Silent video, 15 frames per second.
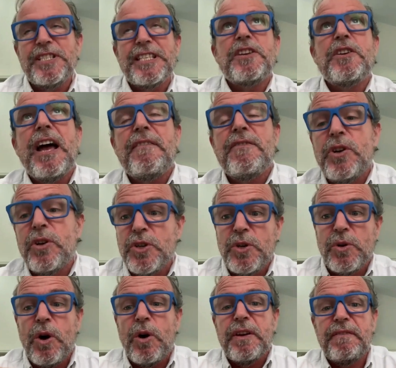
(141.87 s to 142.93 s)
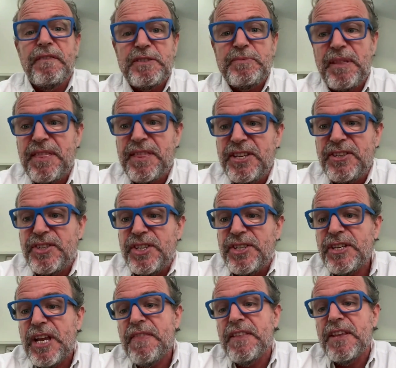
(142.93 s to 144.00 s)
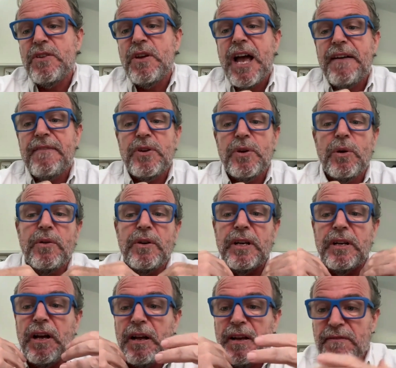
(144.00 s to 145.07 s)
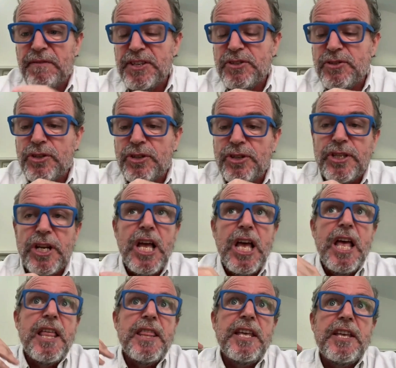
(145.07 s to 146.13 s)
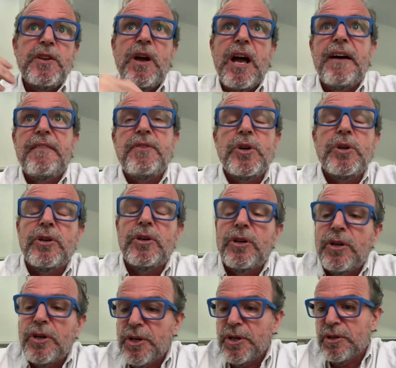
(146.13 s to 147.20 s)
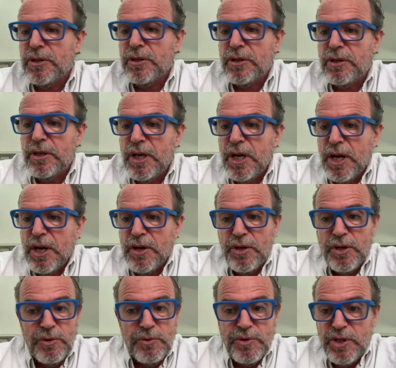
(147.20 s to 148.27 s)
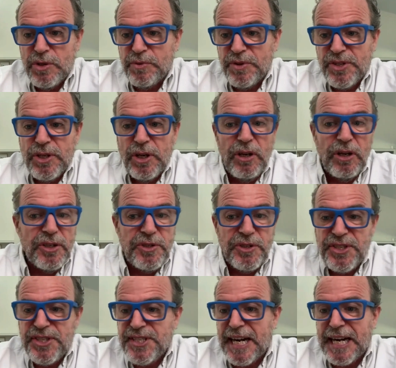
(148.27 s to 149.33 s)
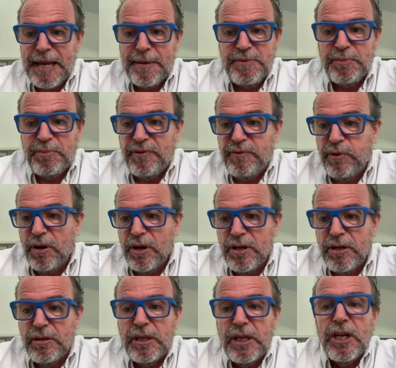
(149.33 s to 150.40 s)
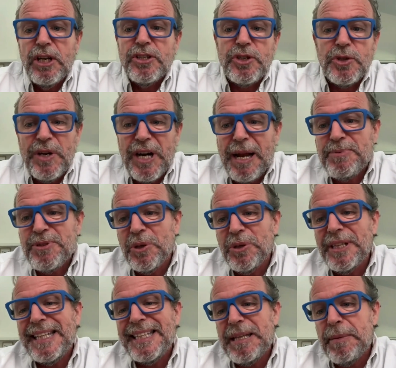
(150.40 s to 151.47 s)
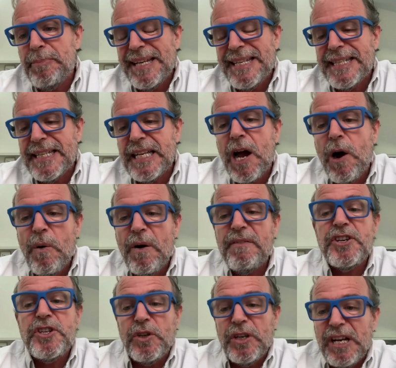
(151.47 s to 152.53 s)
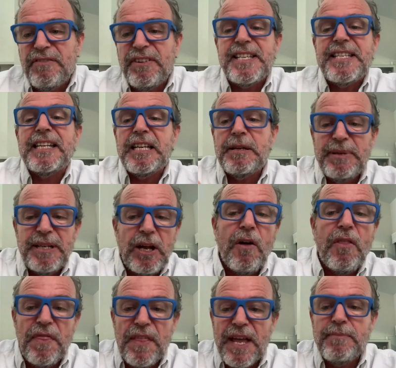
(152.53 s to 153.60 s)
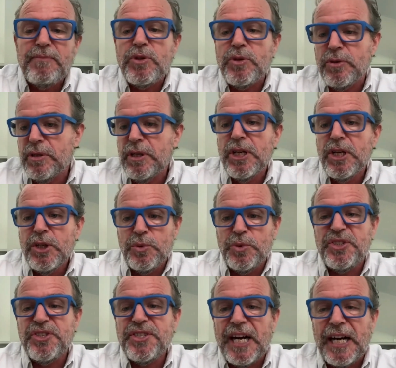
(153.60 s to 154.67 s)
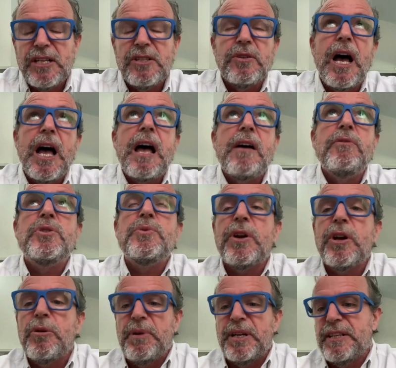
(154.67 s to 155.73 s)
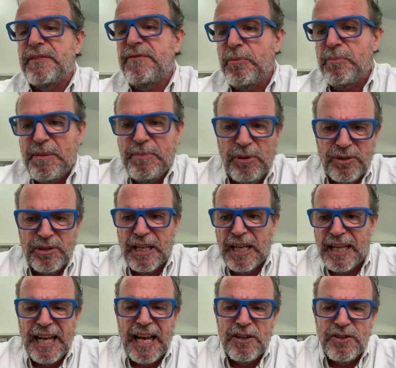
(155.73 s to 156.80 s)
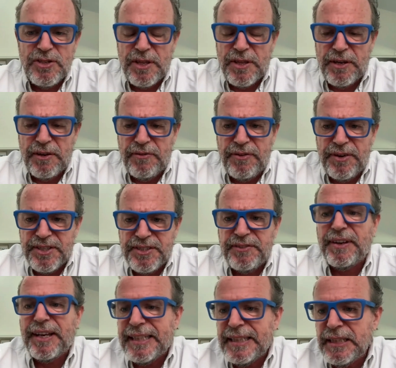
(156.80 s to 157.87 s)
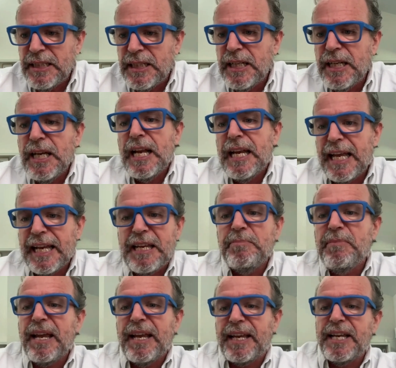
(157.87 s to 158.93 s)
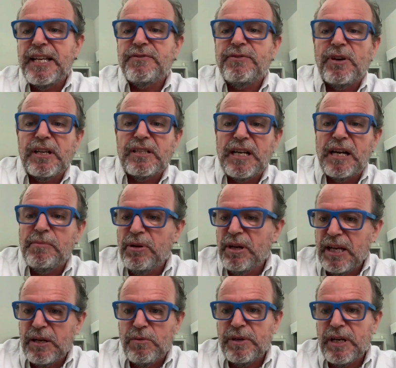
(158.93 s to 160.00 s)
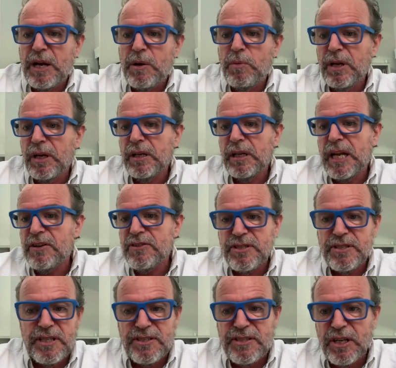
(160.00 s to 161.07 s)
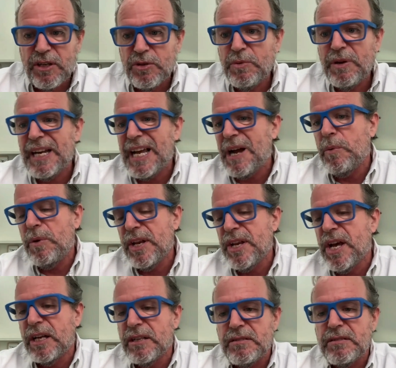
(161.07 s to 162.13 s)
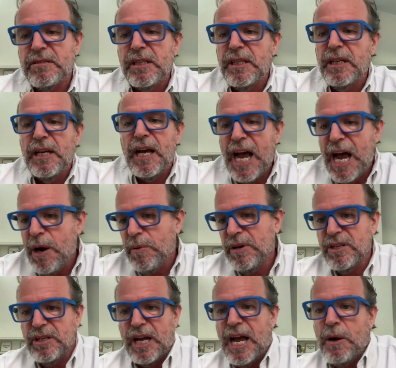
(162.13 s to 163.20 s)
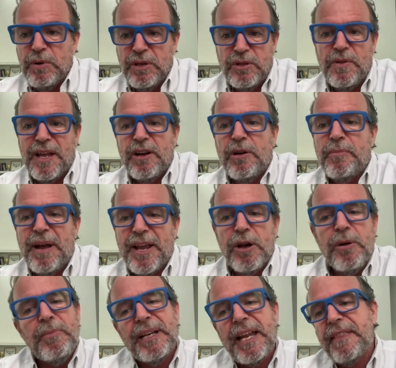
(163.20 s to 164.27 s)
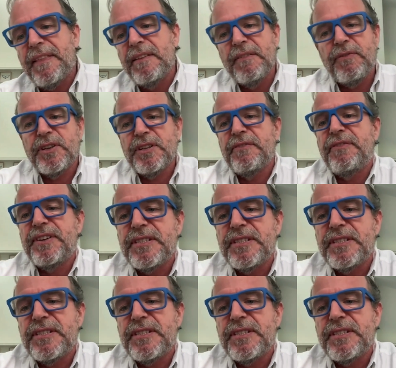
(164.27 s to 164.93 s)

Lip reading: that you have your own investment thesis, and then you have your own investors, then you have your results, your startup, your portfolio. So you're absolutely independent. However, you leverage a little bit on them to start. So I would recommend it for people to launch their first fund. Like in my case, for example, like when I will launch the second one, I will do that on my own. But I think for the